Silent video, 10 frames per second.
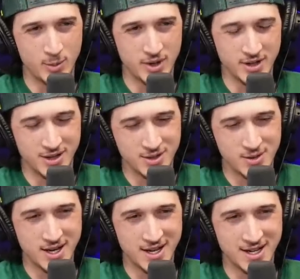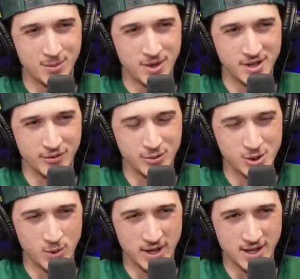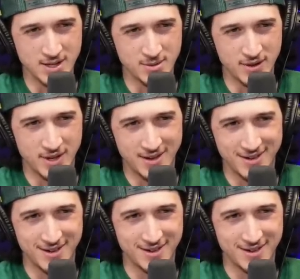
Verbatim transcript: opinion because you can't get an opinion from two white guys about that.